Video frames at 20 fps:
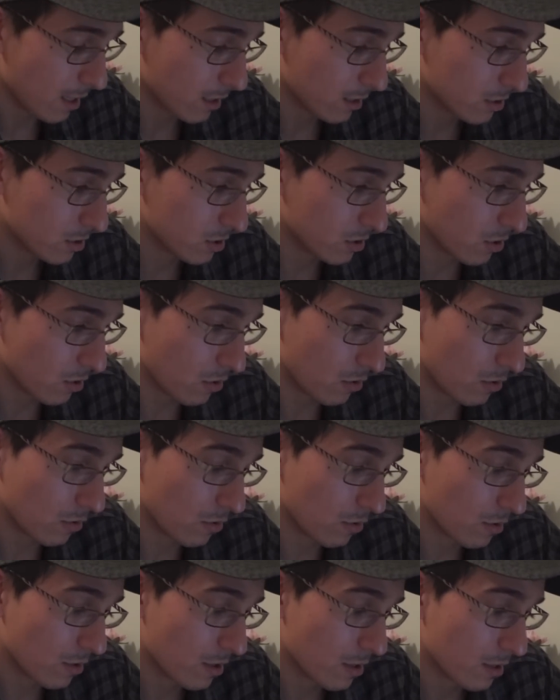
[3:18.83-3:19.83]

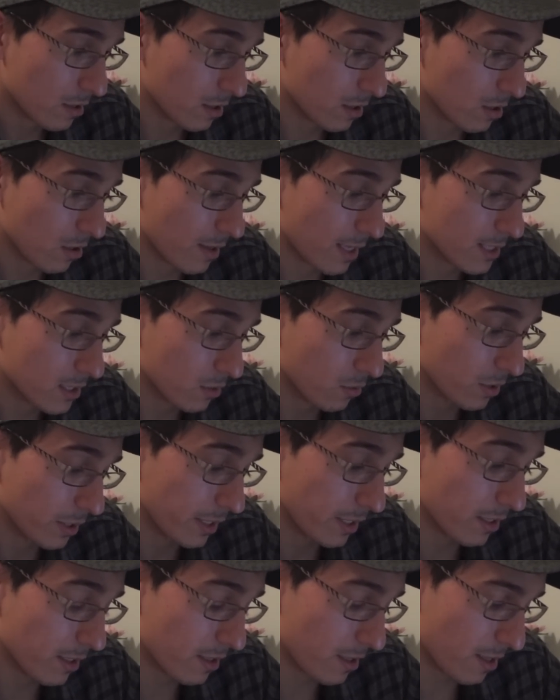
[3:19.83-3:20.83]
So, that's a really
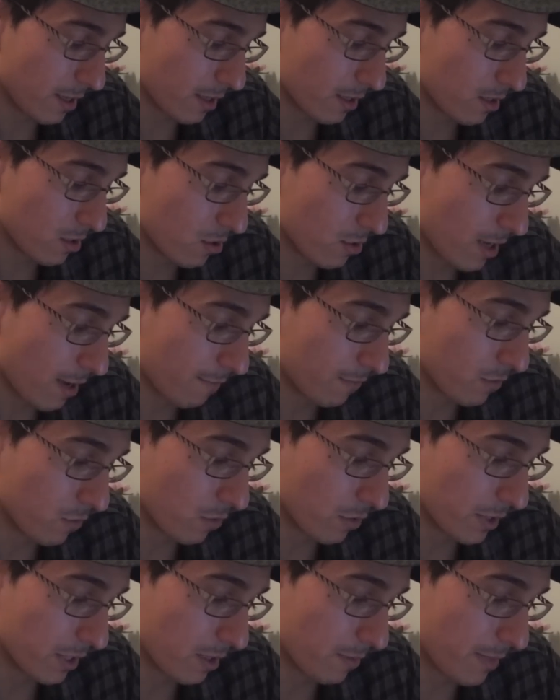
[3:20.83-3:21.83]
good thing. You don't have to
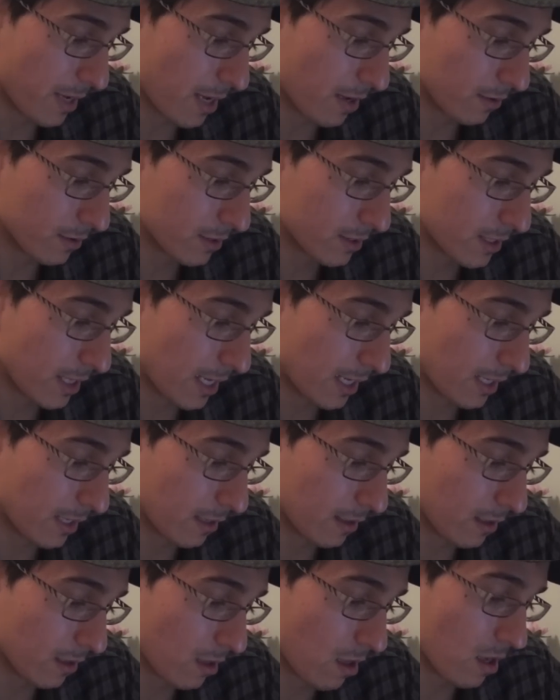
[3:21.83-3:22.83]
worry about
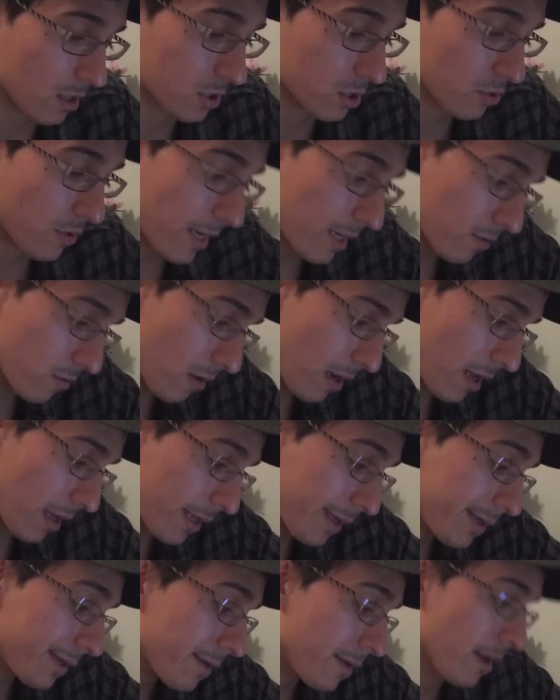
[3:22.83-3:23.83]
taking a long train
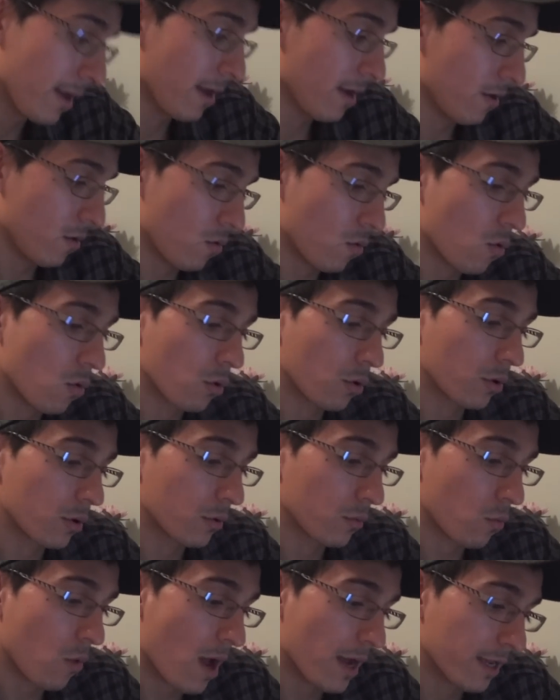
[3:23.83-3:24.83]
ride
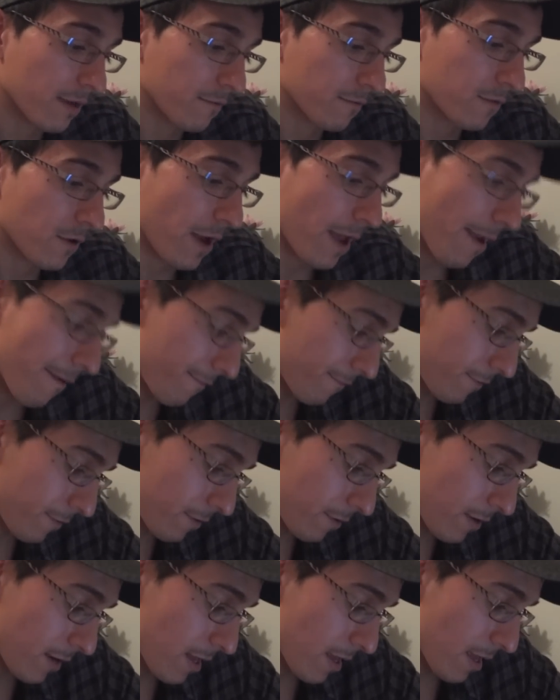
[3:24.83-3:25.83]
or walking
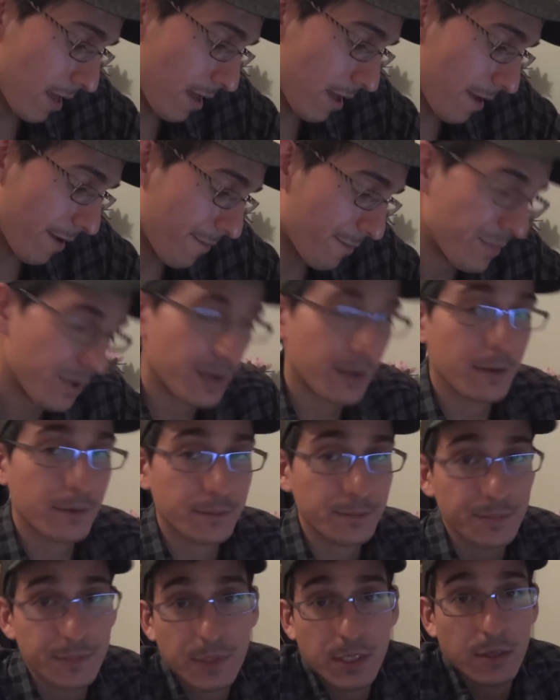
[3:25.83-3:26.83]
forever. But,
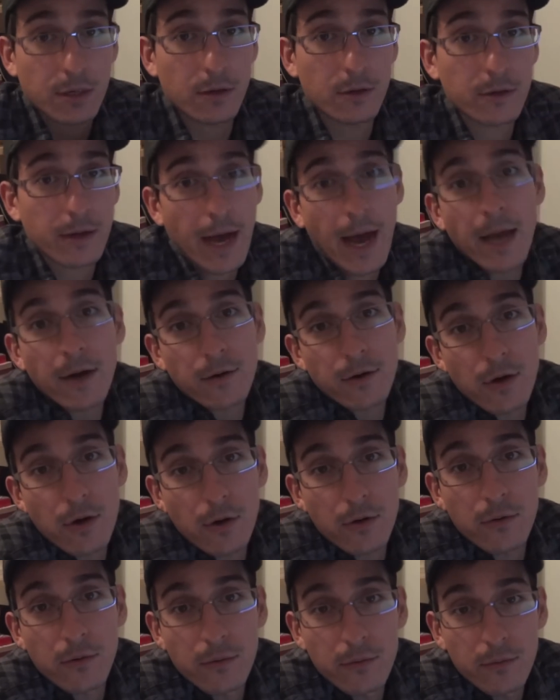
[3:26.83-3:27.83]
I don't
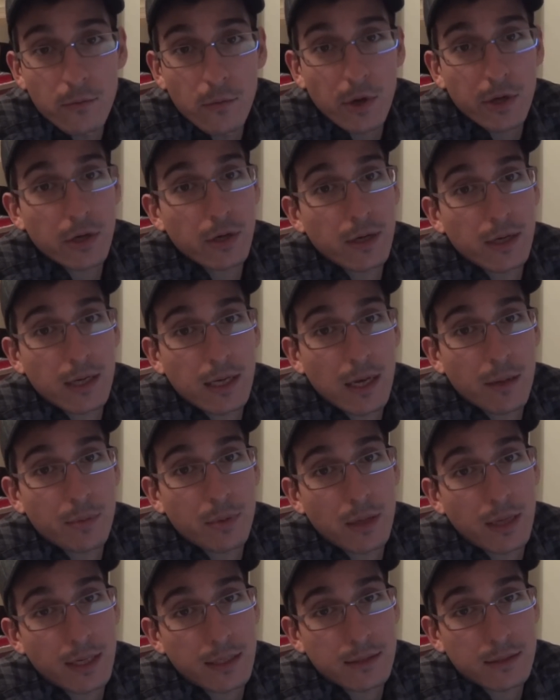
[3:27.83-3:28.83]
know where you're going to get
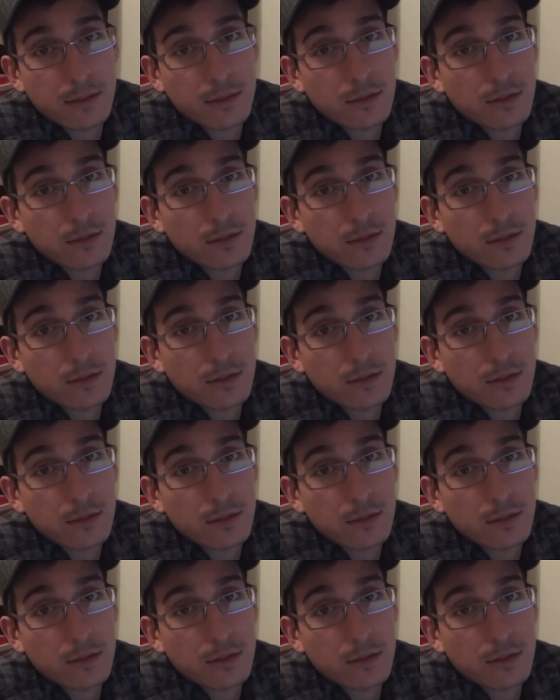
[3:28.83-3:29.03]
placed.